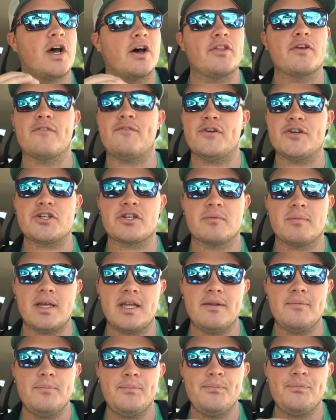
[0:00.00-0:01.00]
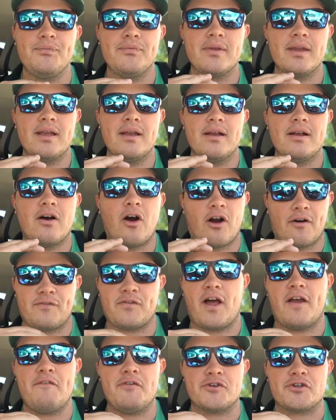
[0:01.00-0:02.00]
other fishermen are
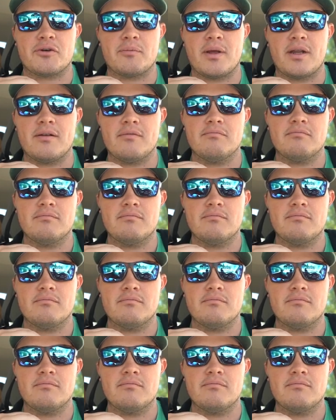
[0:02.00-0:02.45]
fly fishermen.